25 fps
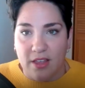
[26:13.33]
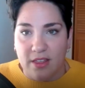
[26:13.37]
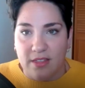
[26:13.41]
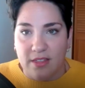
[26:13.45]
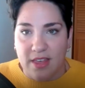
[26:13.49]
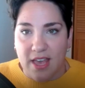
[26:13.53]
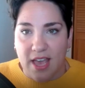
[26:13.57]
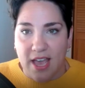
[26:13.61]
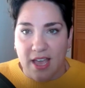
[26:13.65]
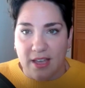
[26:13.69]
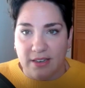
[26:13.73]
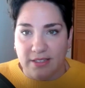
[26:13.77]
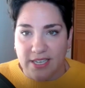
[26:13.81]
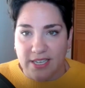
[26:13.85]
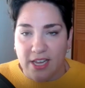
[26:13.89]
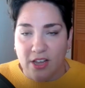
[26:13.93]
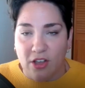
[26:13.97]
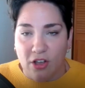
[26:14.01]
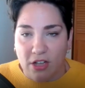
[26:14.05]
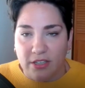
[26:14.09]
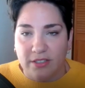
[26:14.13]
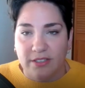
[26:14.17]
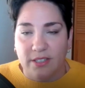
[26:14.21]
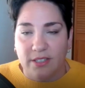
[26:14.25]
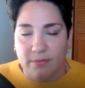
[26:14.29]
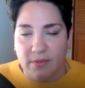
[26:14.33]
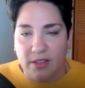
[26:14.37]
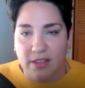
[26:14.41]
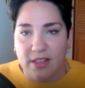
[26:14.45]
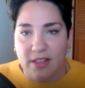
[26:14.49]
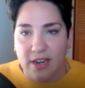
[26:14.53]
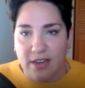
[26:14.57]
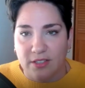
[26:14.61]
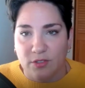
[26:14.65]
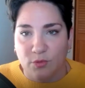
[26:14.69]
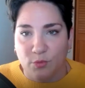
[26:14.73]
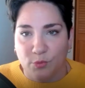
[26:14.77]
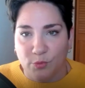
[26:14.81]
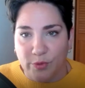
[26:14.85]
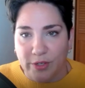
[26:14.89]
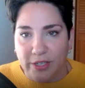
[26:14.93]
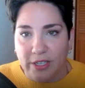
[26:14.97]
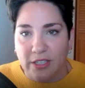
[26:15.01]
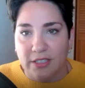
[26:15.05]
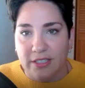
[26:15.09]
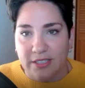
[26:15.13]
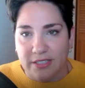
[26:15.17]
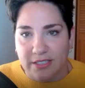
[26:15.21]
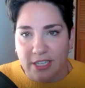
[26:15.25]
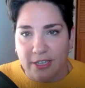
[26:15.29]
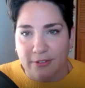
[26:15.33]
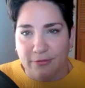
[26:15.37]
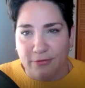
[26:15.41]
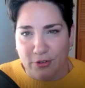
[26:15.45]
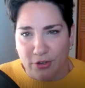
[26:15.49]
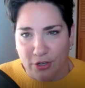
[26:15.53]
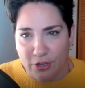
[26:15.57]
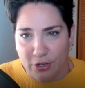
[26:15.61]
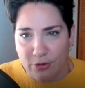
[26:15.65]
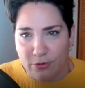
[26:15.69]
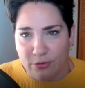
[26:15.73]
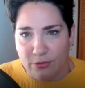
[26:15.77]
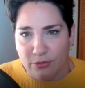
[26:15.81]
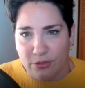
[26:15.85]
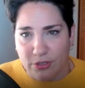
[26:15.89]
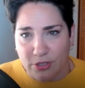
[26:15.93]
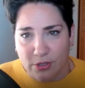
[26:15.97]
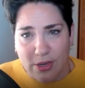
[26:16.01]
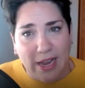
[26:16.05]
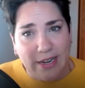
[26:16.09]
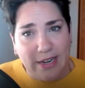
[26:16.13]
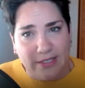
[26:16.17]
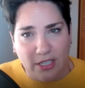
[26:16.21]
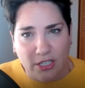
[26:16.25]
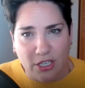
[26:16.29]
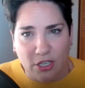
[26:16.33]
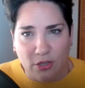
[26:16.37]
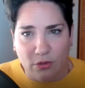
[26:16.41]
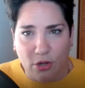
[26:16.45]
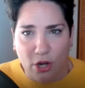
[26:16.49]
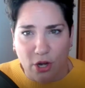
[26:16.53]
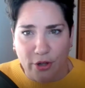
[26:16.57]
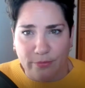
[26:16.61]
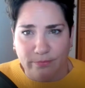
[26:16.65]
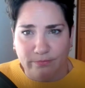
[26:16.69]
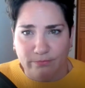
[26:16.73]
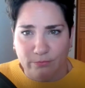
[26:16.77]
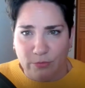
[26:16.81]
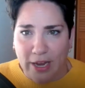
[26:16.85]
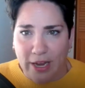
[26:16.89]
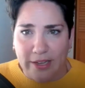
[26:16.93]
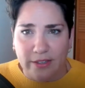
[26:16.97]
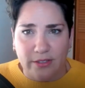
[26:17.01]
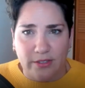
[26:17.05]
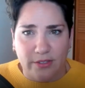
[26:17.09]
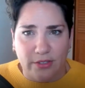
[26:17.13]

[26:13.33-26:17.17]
that is realistic for you to execute on, right?